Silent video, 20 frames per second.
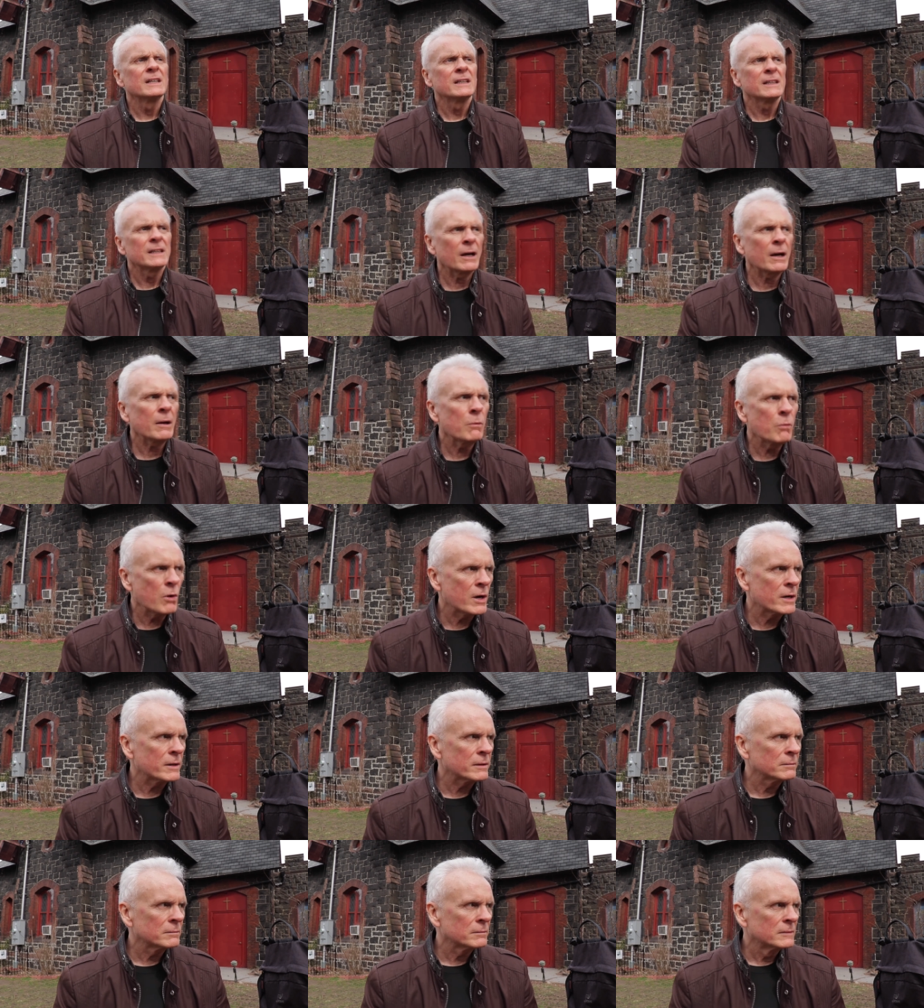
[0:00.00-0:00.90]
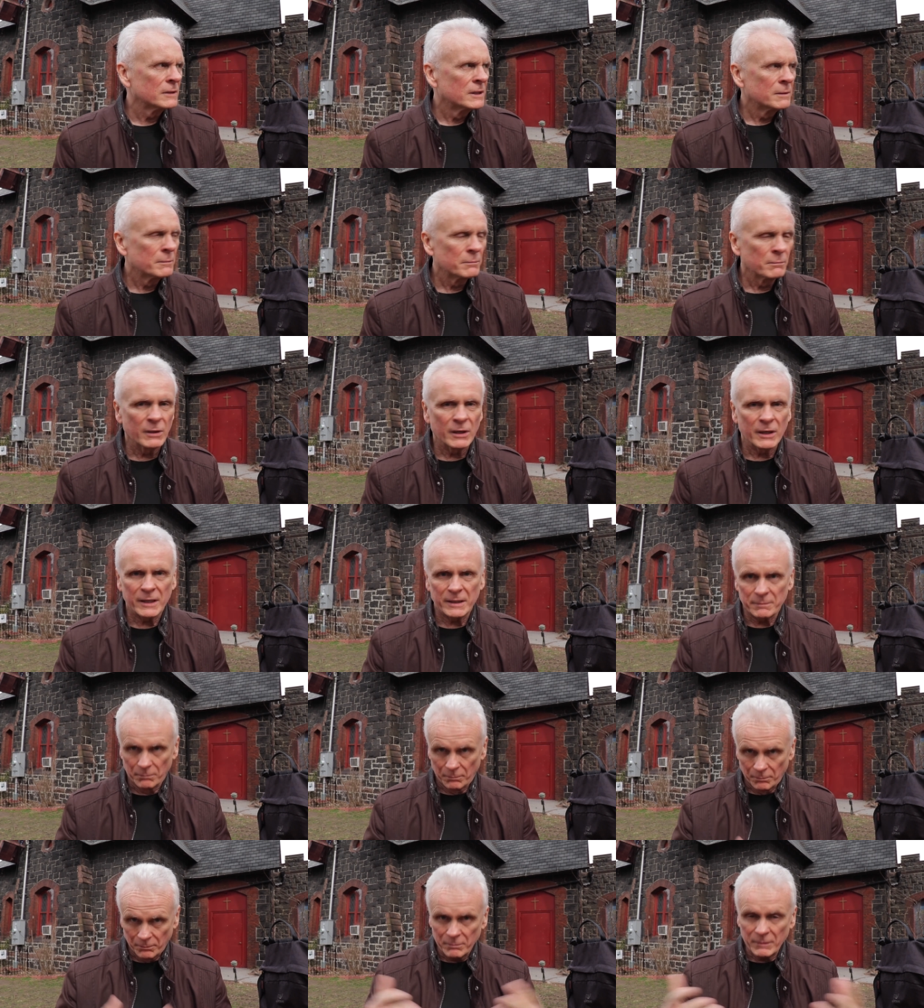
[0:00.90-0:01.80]
Now I want my
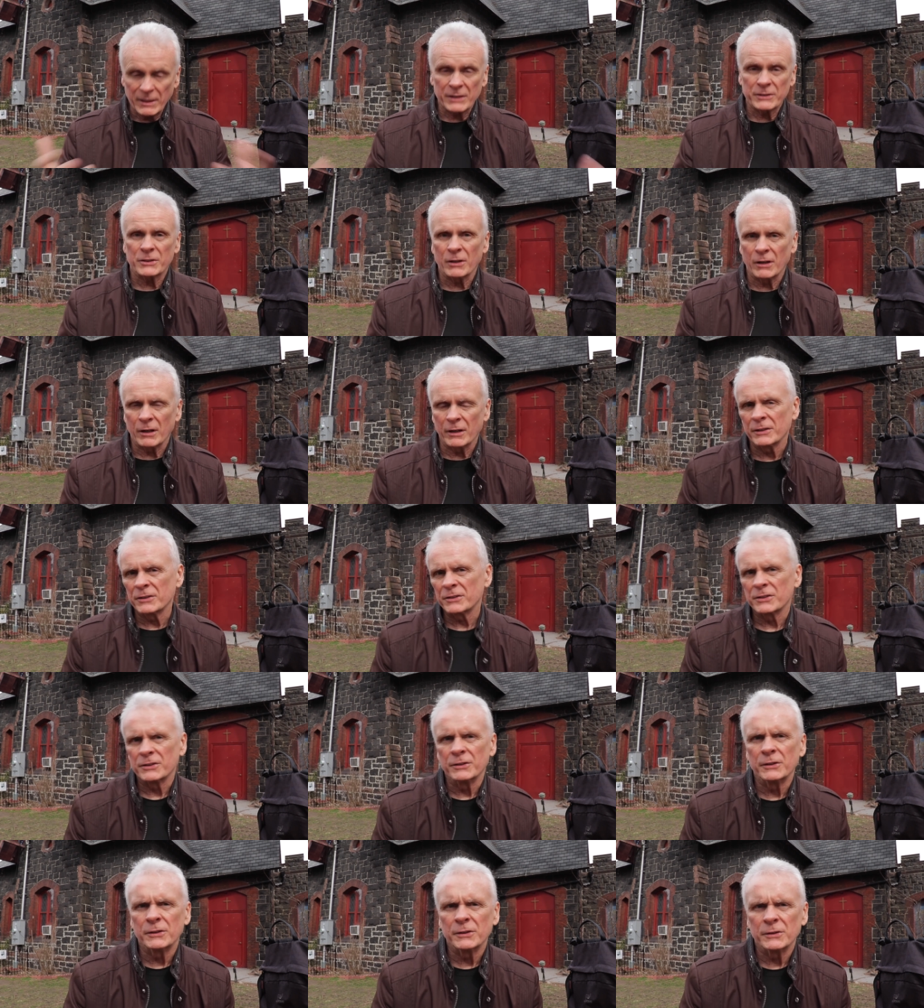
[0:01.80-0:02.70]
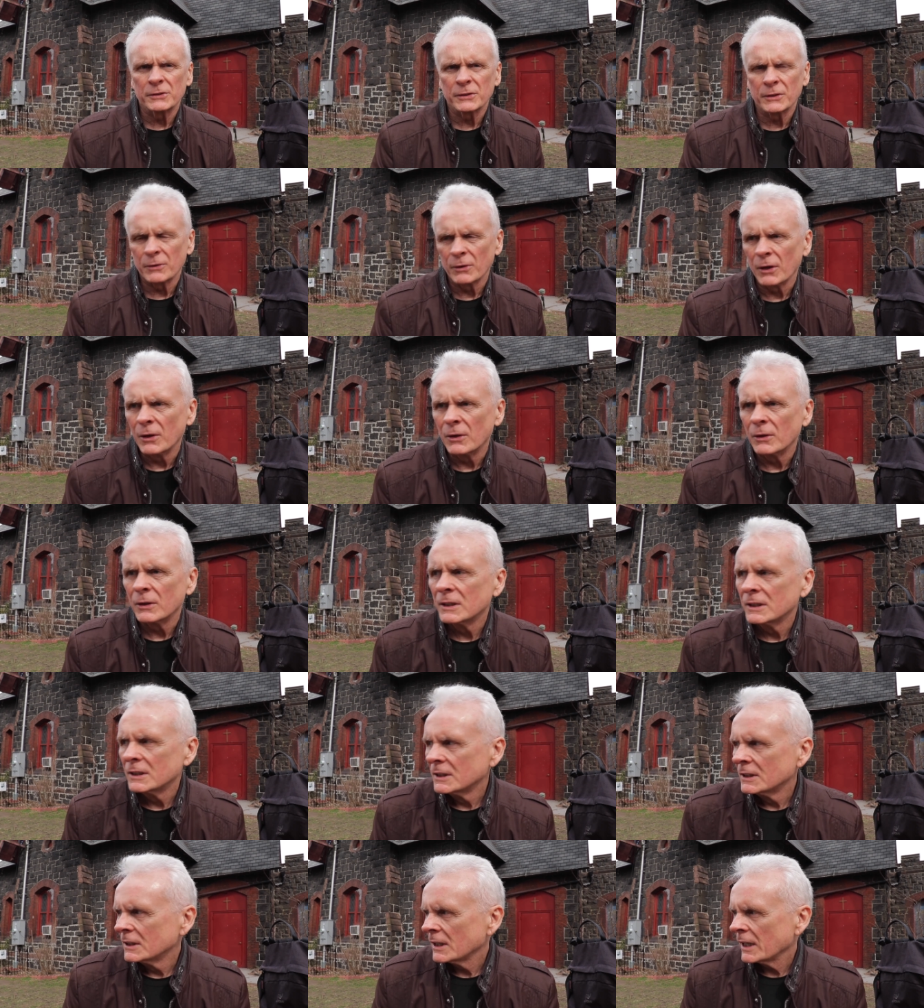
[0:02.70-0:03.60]
Master Heart Institute to grow.
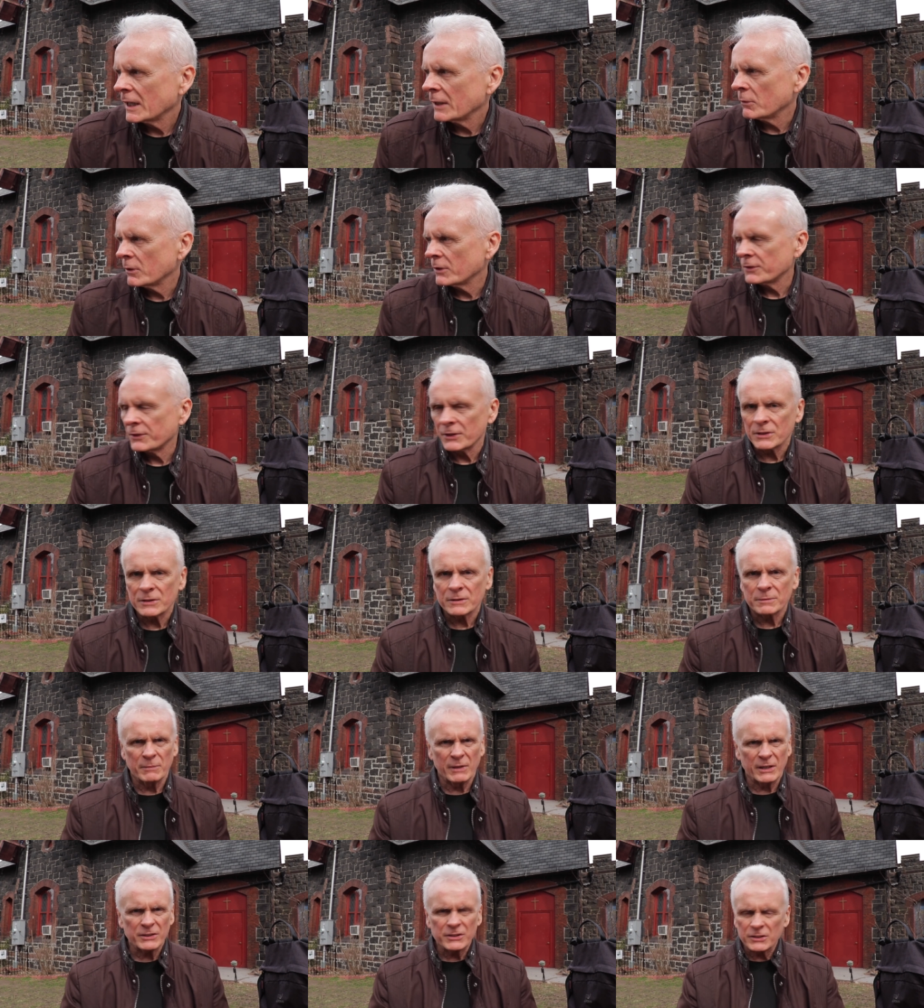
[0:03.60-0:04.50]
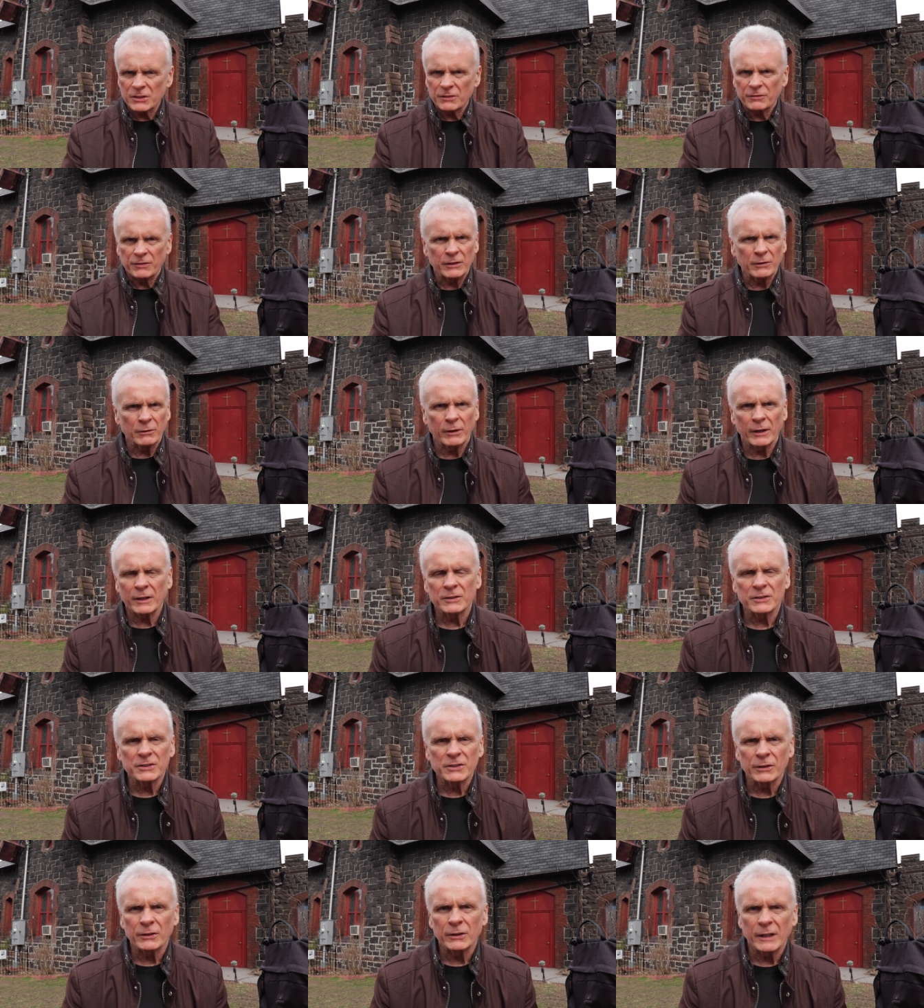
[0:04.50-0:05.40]
I want this message of inner
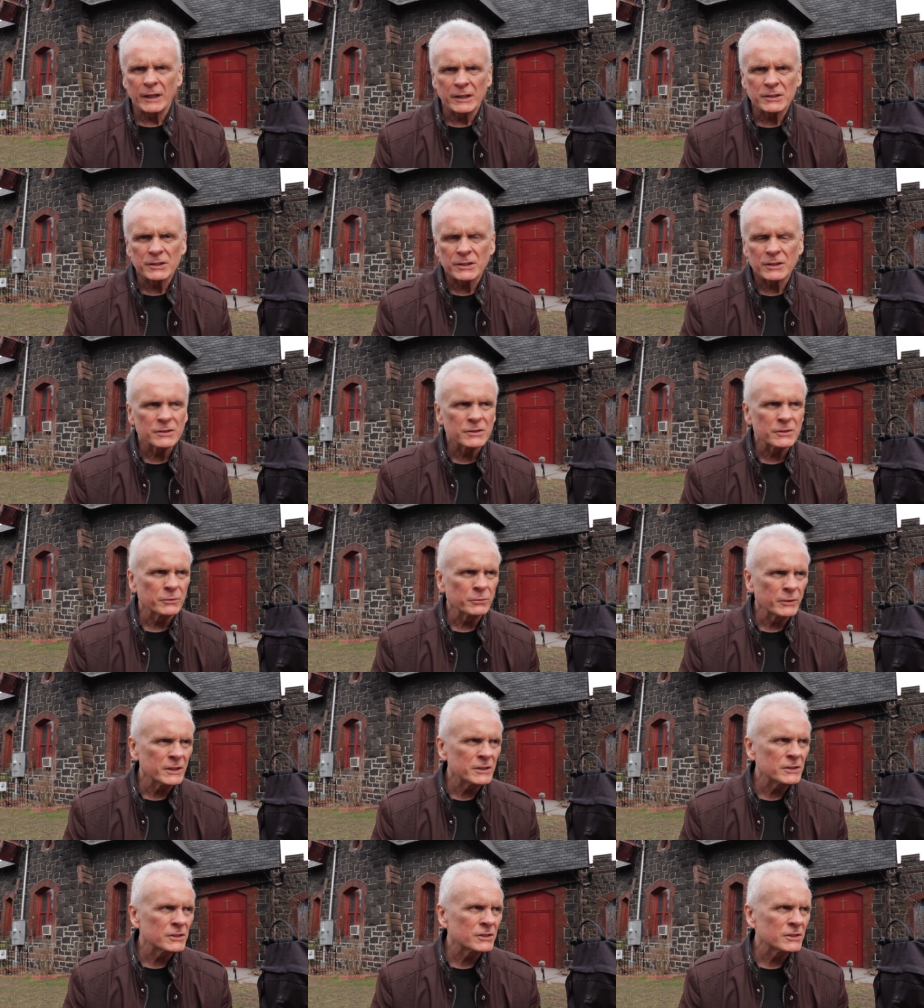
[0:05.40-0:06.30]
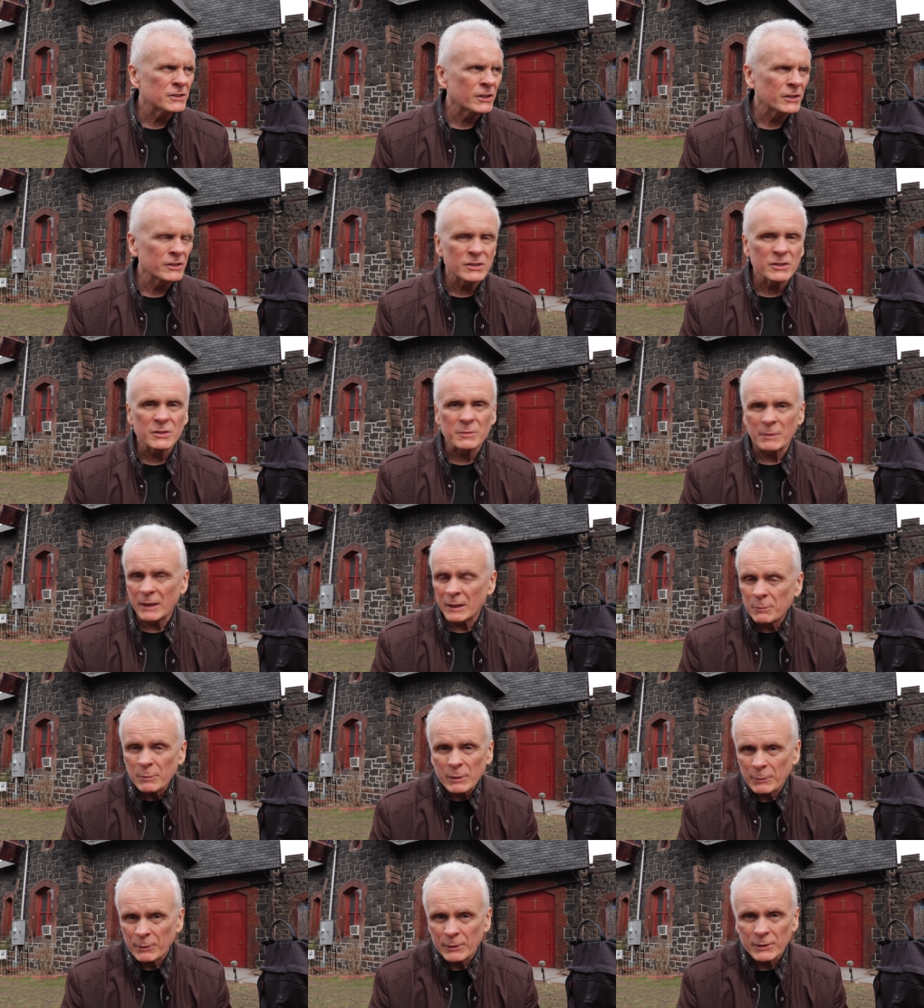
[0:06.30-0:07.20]
reconciliation to reach and touch as many
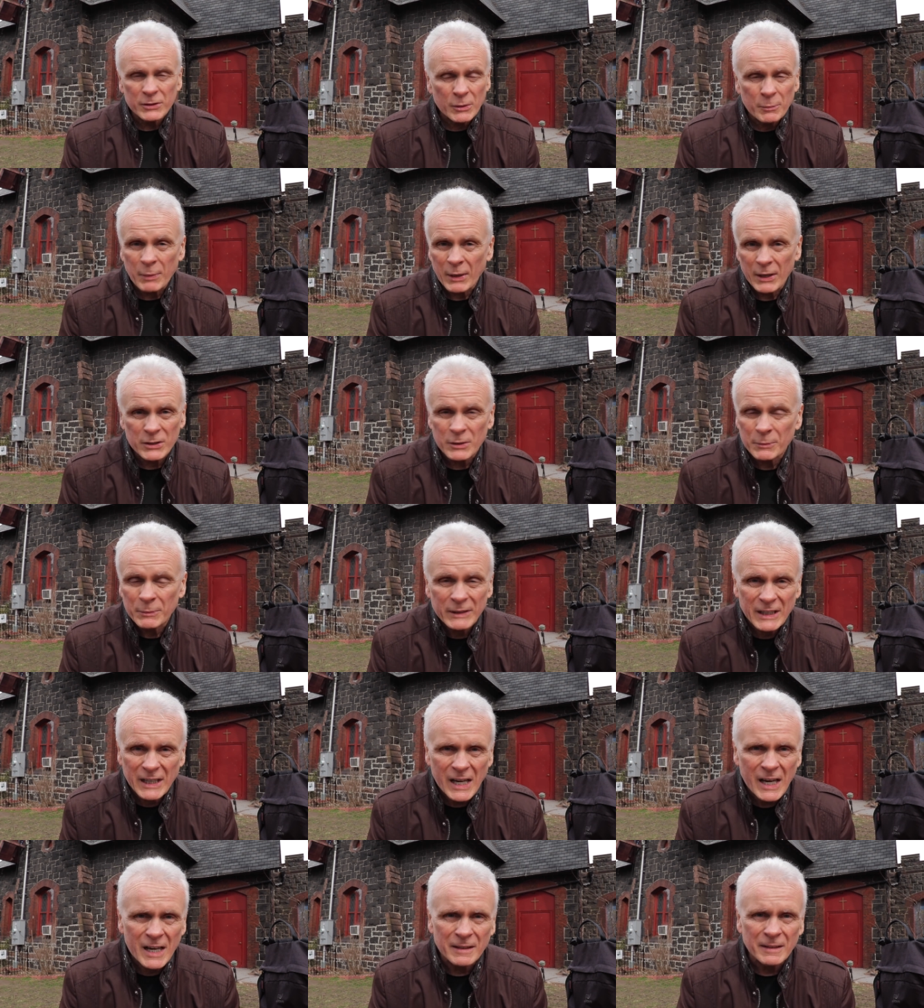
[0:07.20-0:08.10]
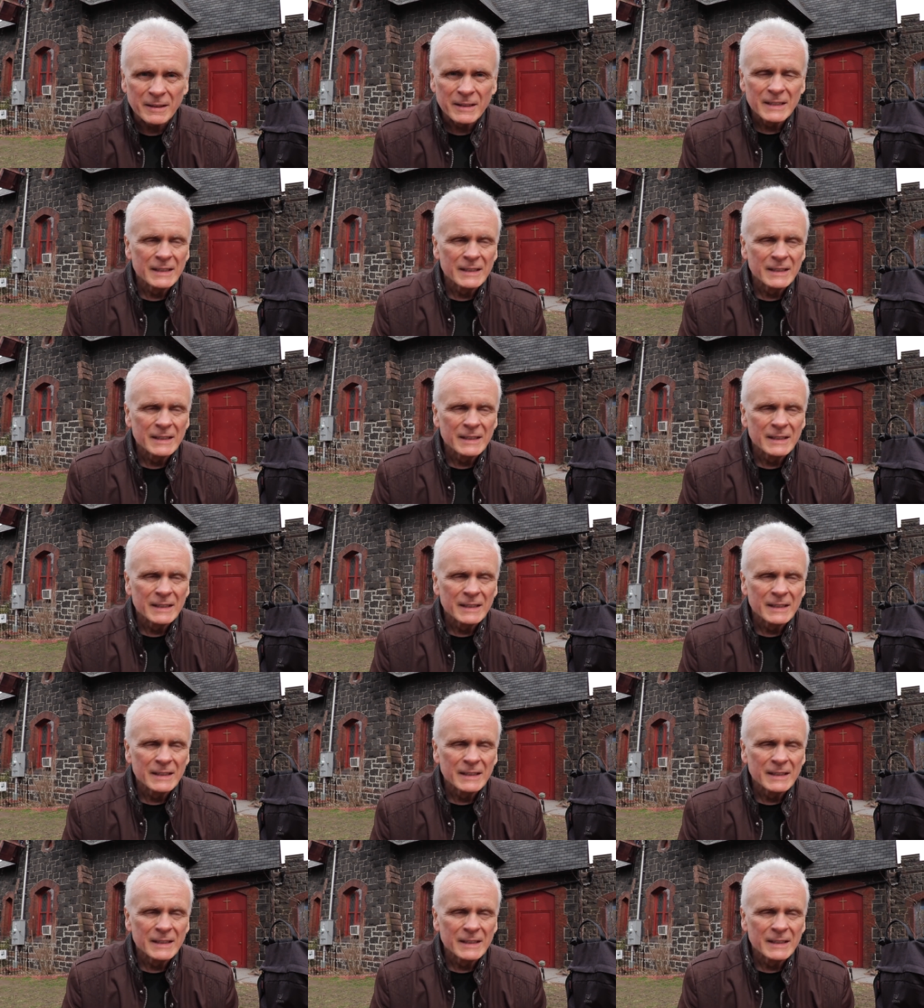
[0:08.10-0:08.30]
people as it possibly can.